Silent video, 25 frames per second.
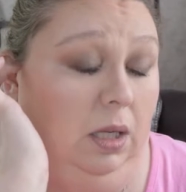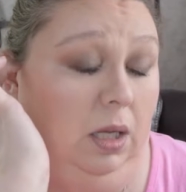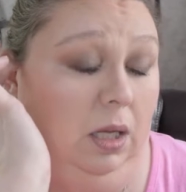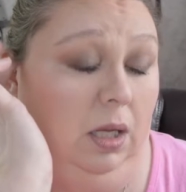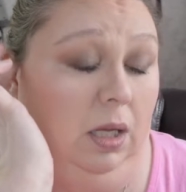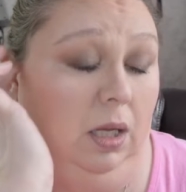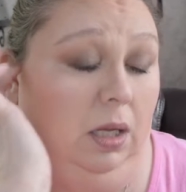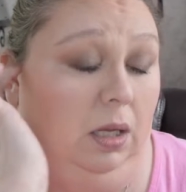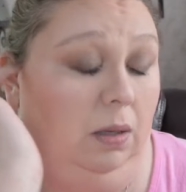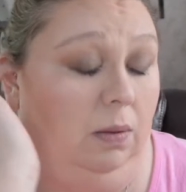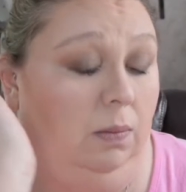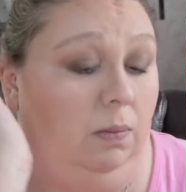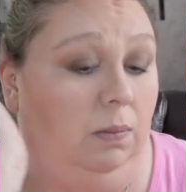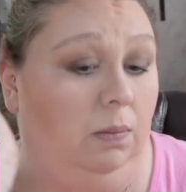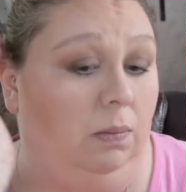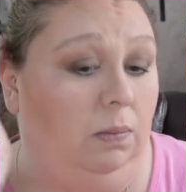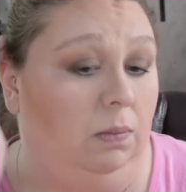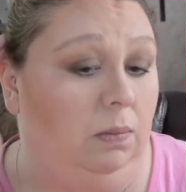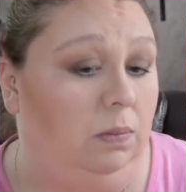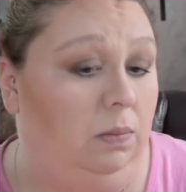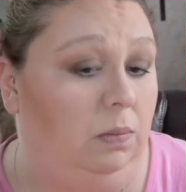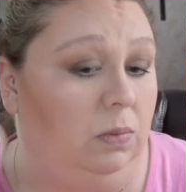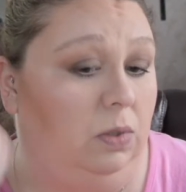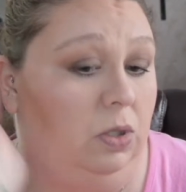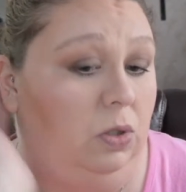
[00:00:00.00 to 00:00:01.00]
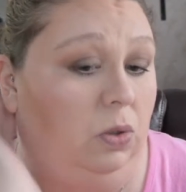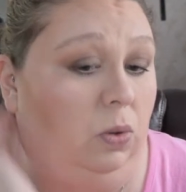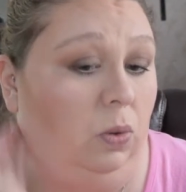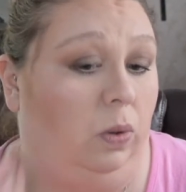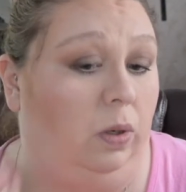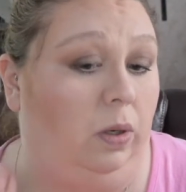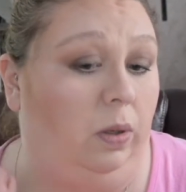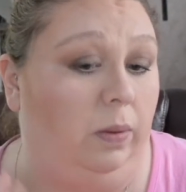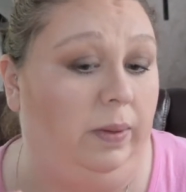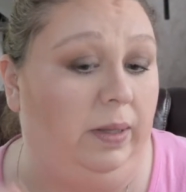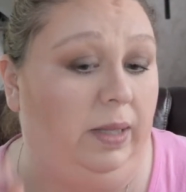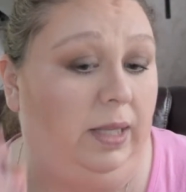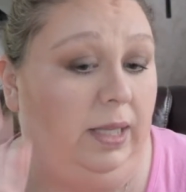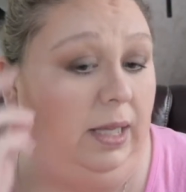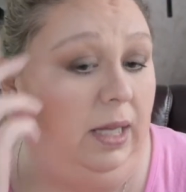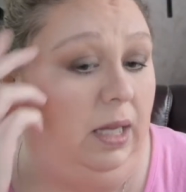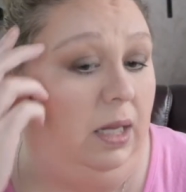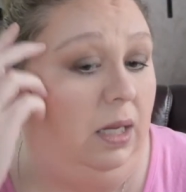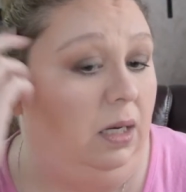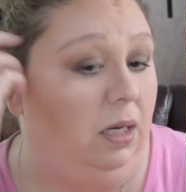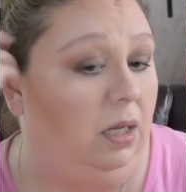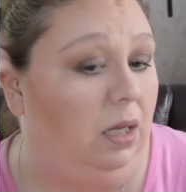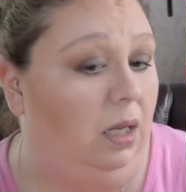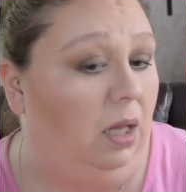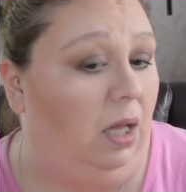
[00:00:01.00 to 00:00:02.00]
um, tutorial with
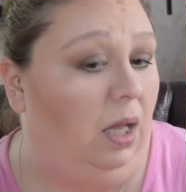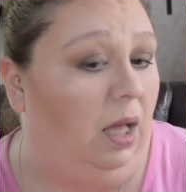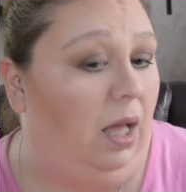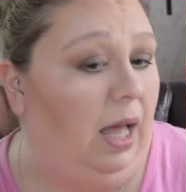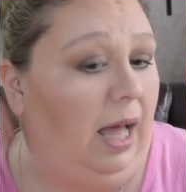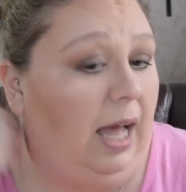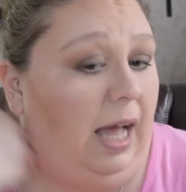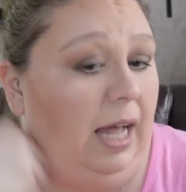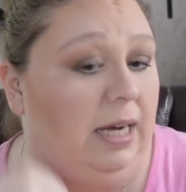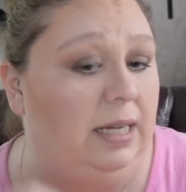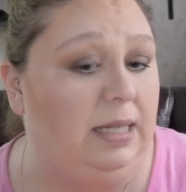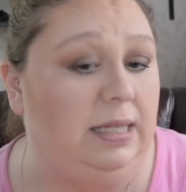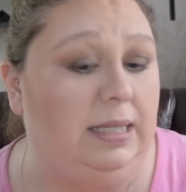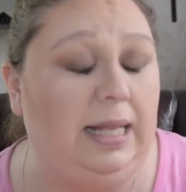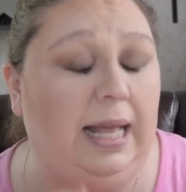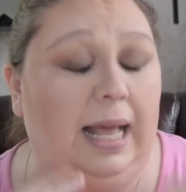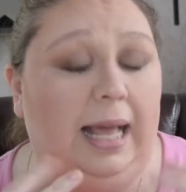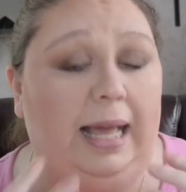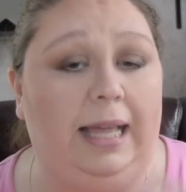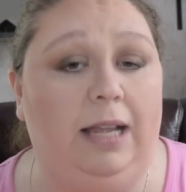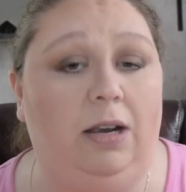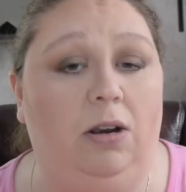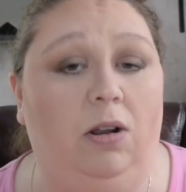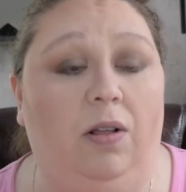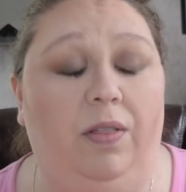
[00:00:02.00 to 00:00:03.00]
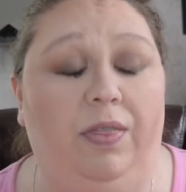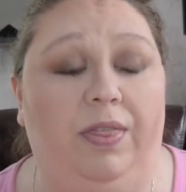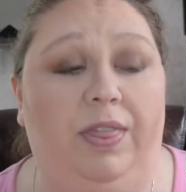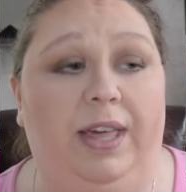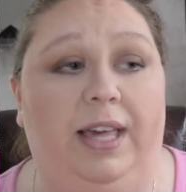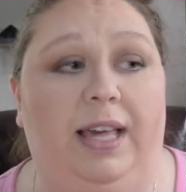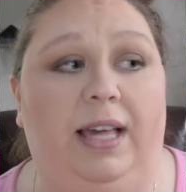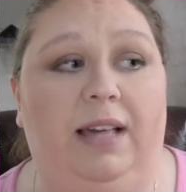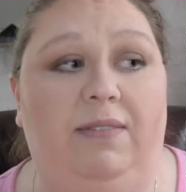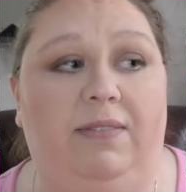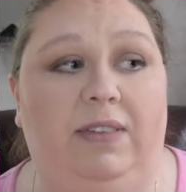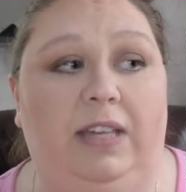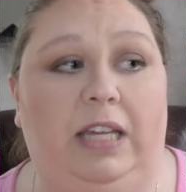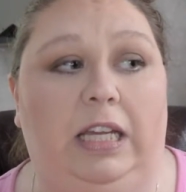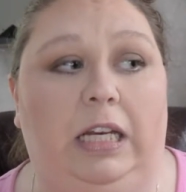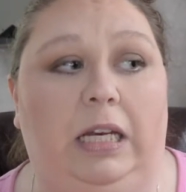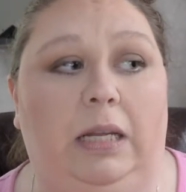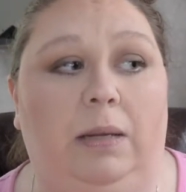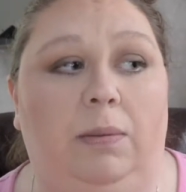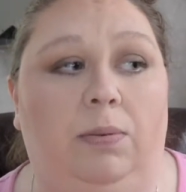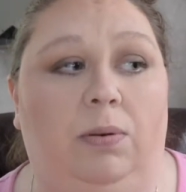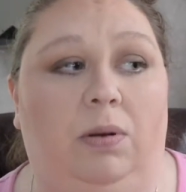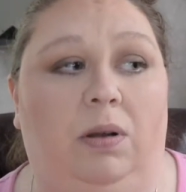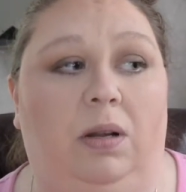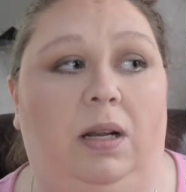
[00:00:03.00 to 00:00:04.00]
it. I just, I cannot think of
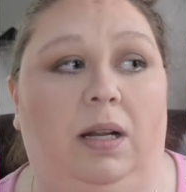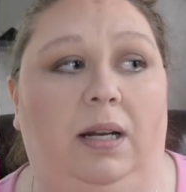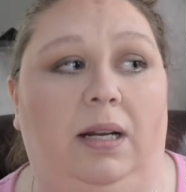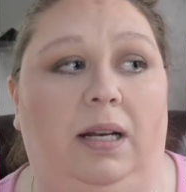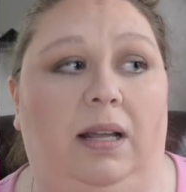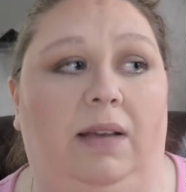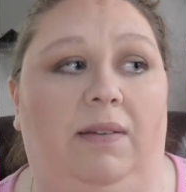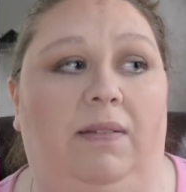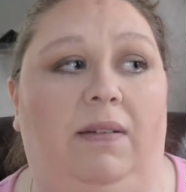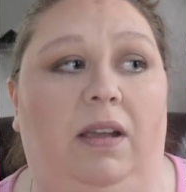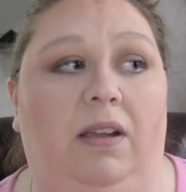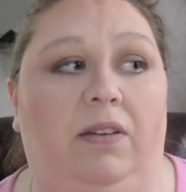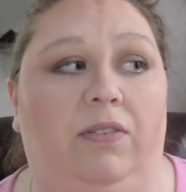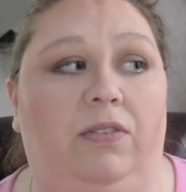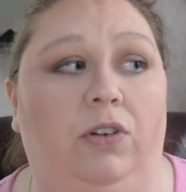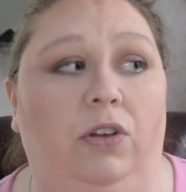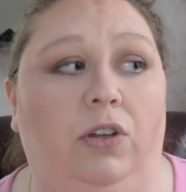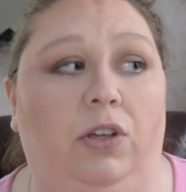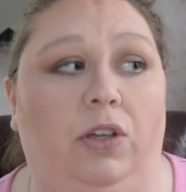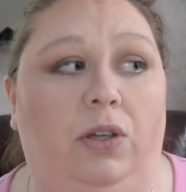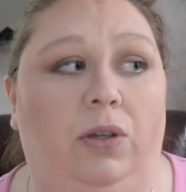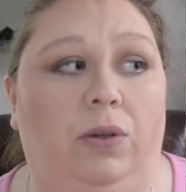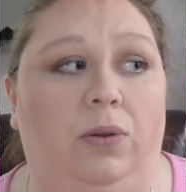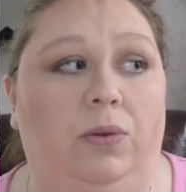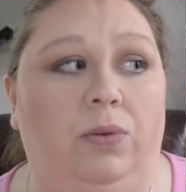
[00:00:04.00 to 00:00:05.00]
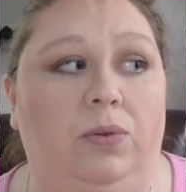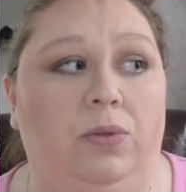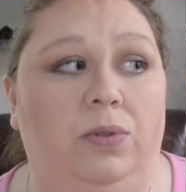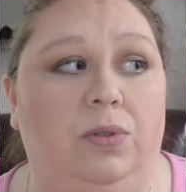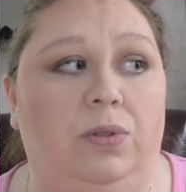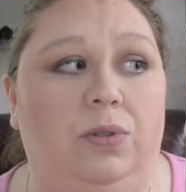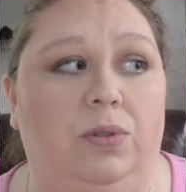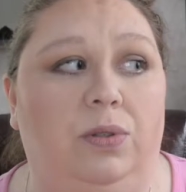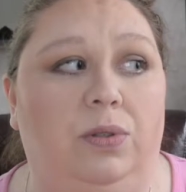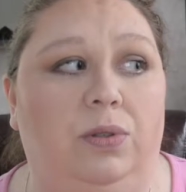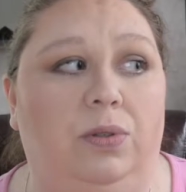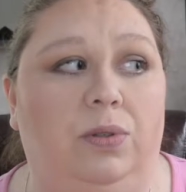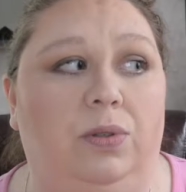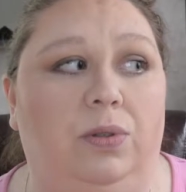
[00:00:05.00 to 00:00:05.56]
any product I've ever used